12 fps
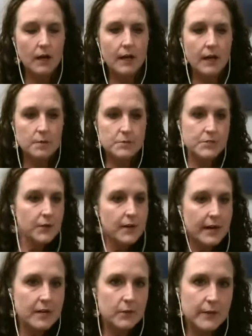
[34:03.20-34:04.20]
um, slow to
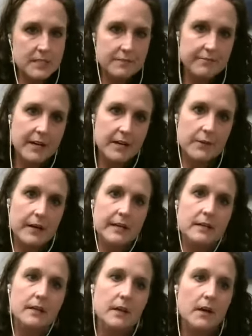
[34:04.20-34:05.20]
hire, quick to fire,
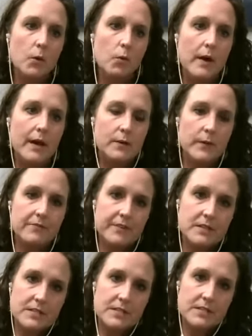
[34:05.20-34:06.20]
right? When we
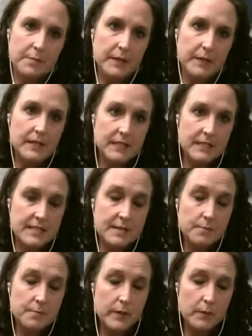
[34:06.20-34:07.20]
first started building a
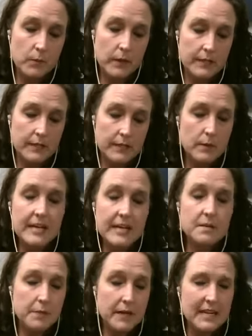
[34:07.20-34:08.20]
team, we wanted
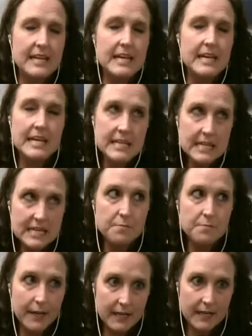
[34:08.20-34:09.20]
anybody,
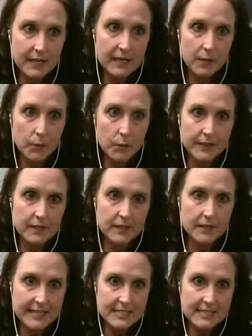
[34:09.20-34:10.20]
anybody with their
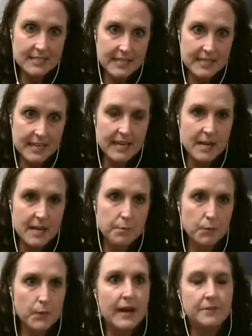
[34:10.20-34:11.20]
license and a
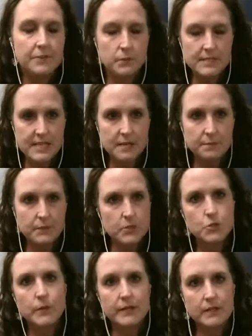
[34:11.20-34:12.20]
breath was able
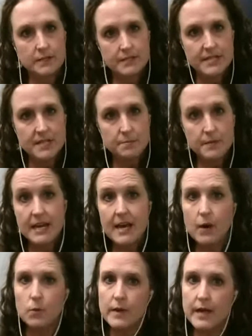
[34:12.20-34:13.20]
to join our team. And
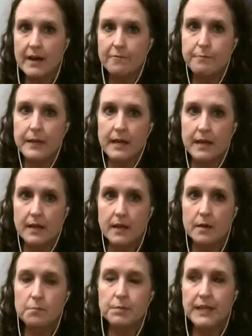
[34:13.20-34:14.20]
now we have
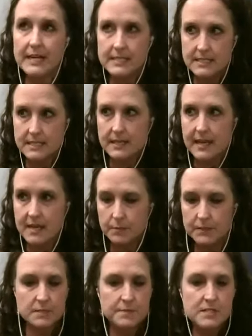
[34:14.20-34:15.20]
been blessed and
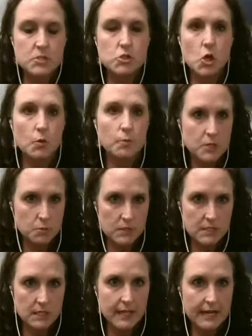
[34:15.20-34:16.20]
able to be so much more
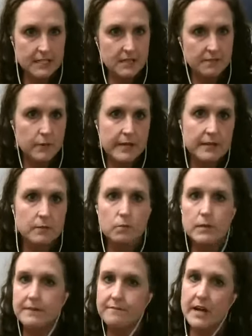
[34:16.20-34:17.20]
selective. We,
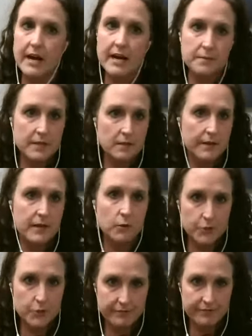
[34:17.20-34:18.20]
they've got to be the right
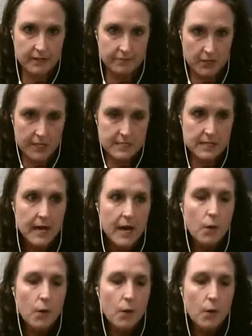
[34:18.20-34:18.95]
culture fit for us.